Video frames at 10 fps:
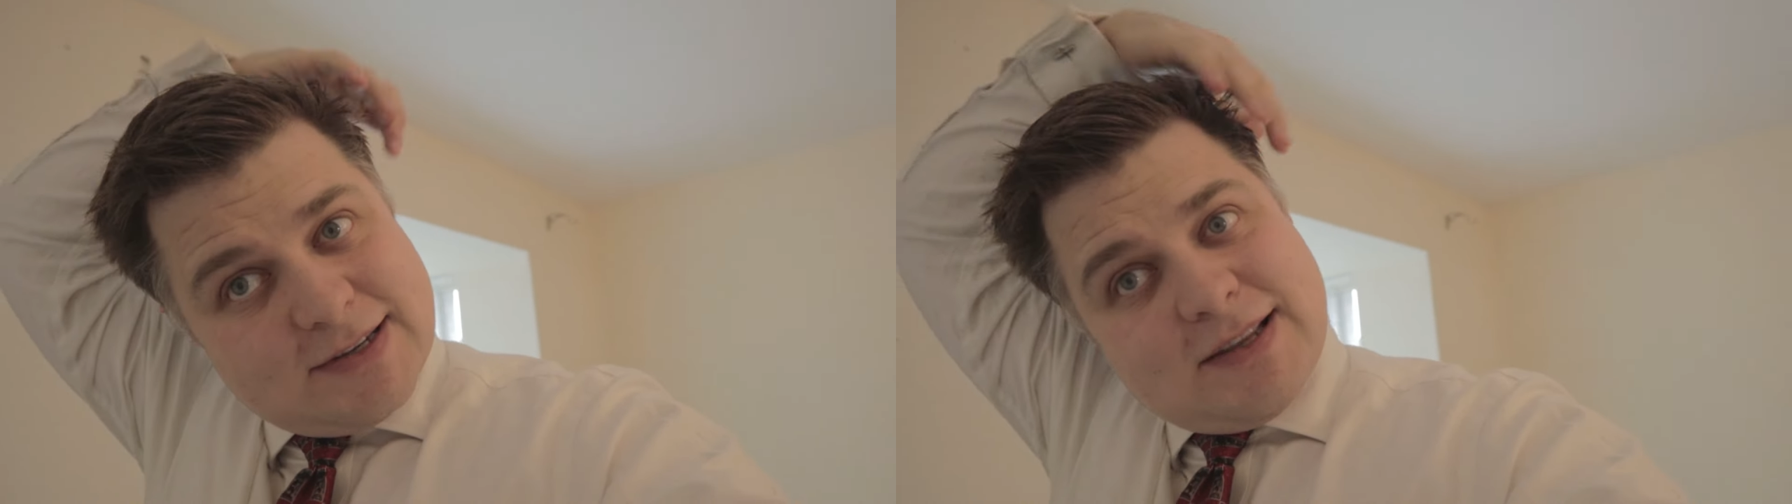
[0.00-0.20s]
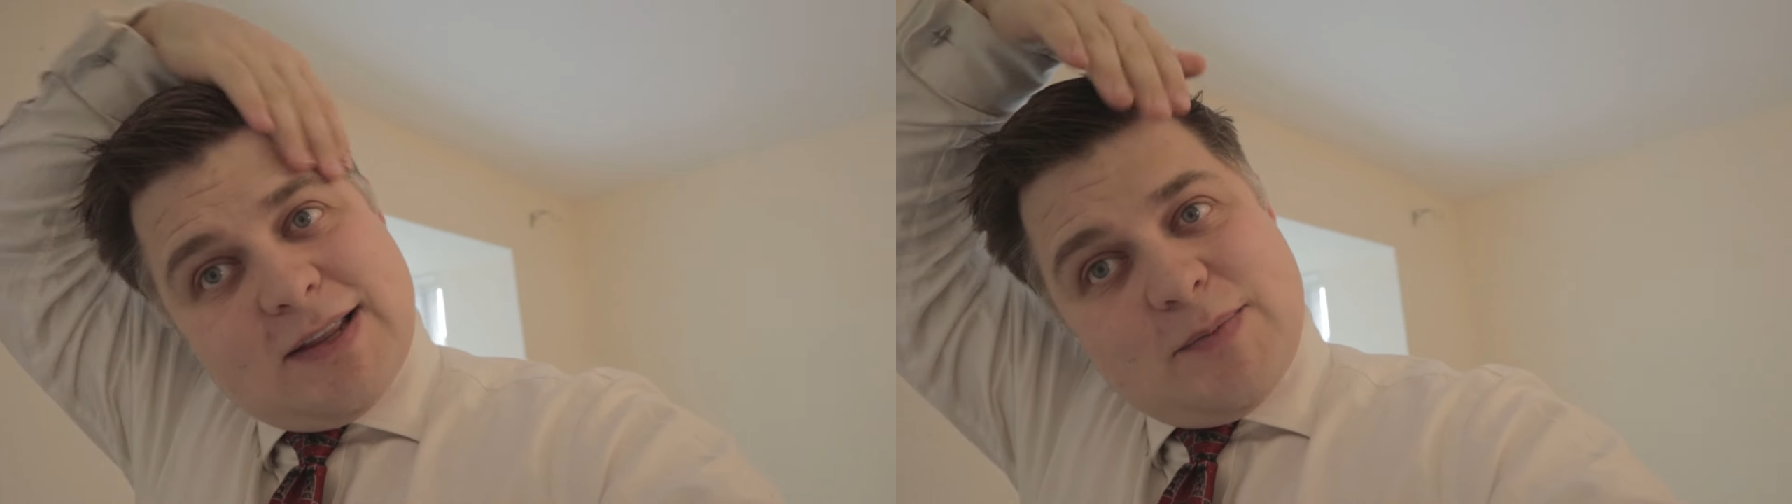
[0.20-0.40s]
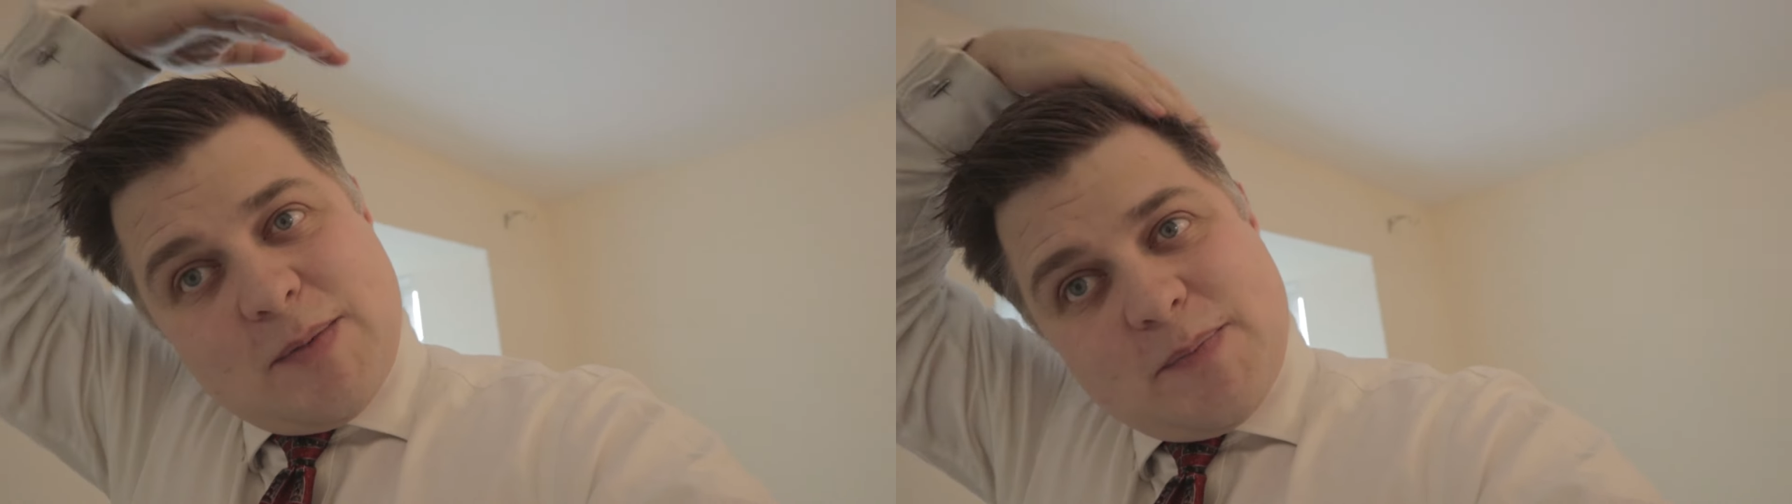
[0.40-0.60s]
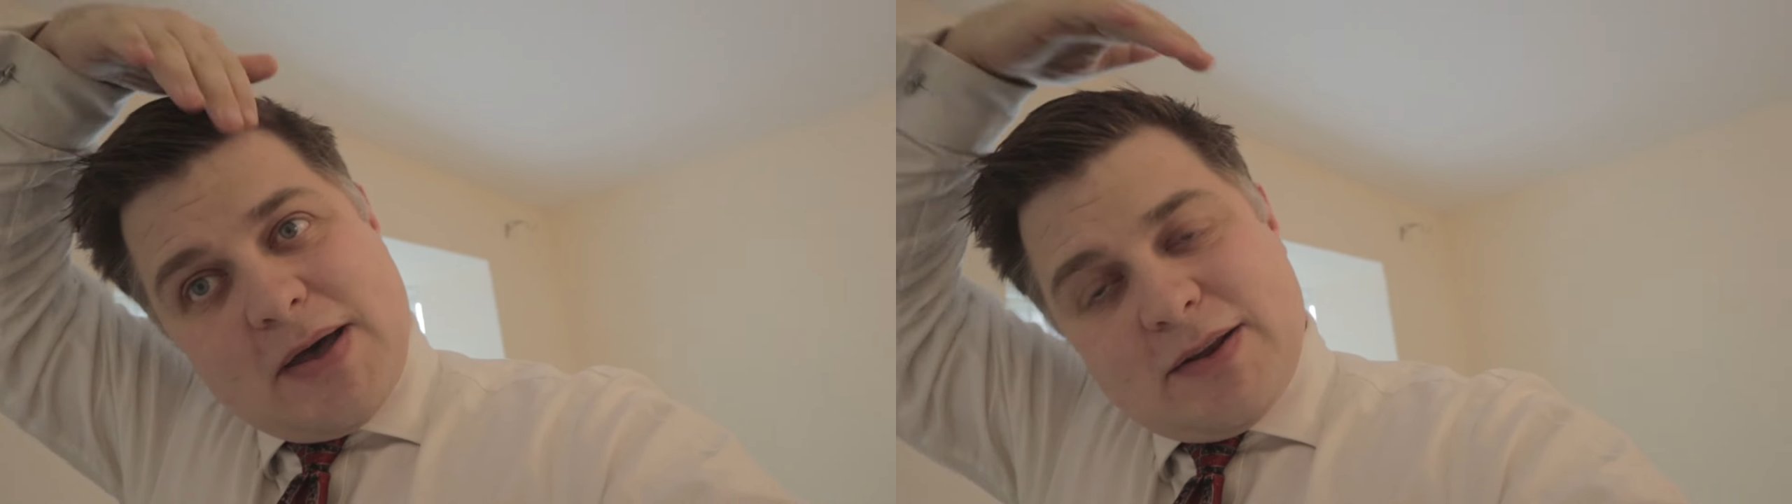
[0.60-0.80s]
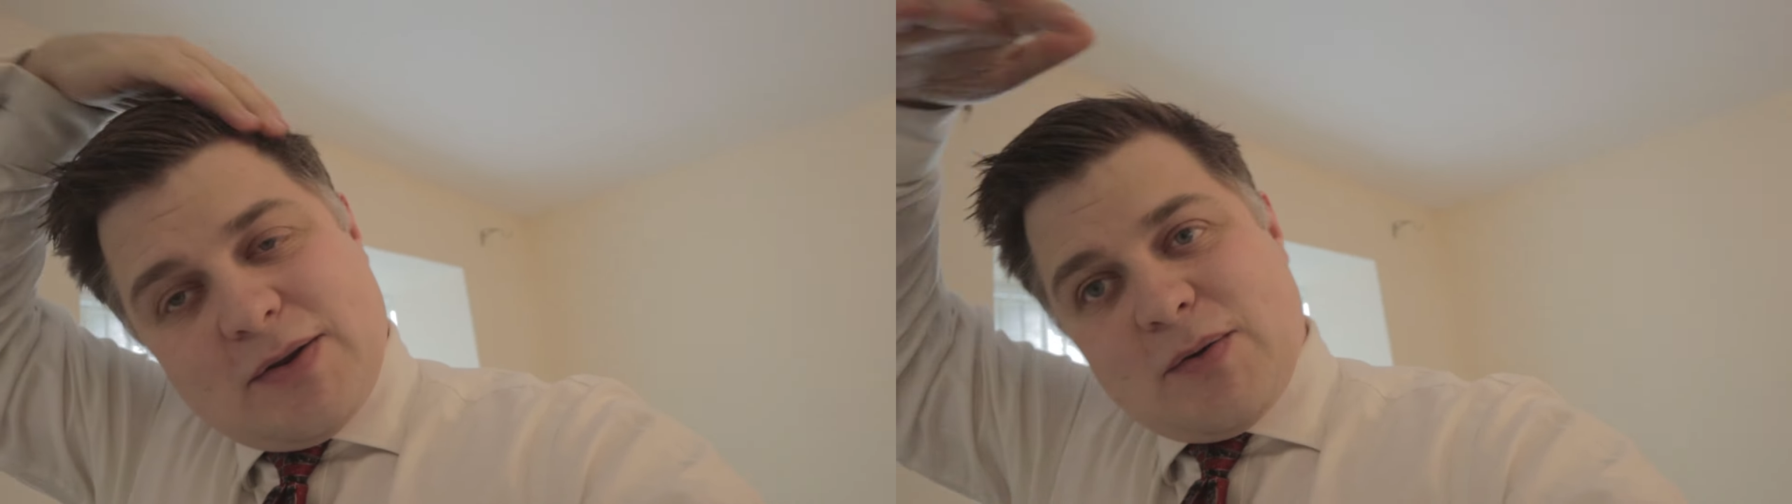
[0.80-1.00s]
It's a little bit
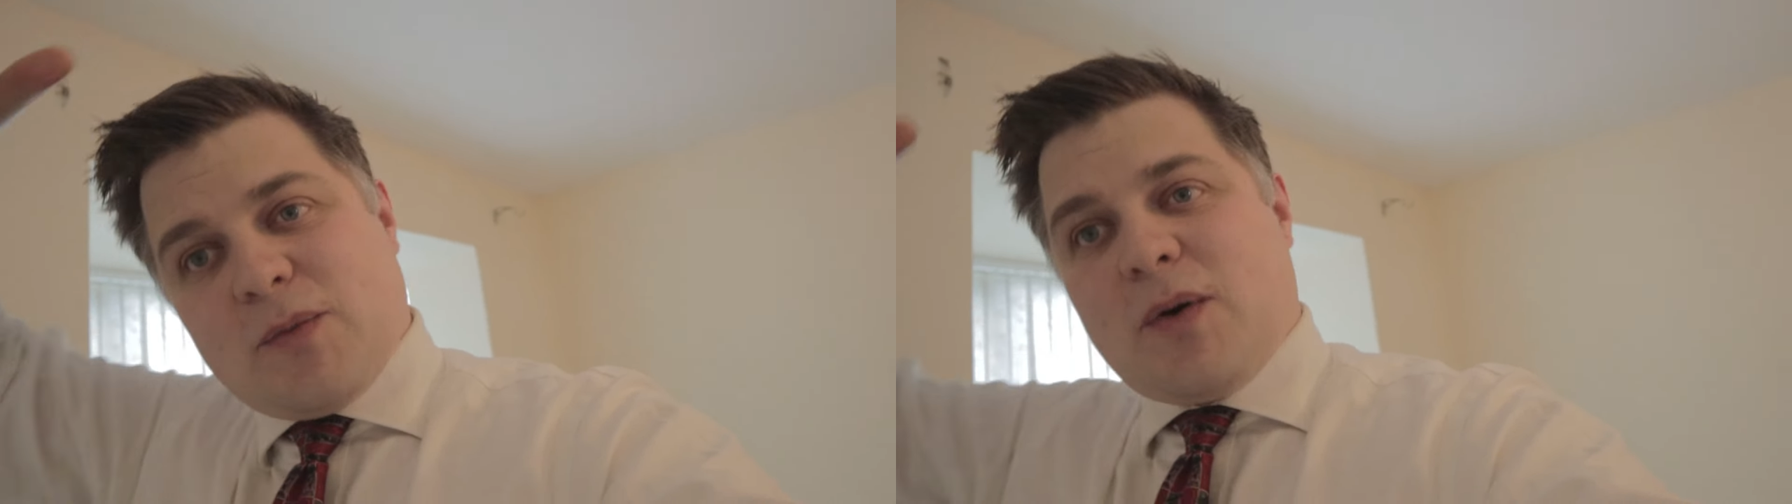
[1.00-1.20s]
better than it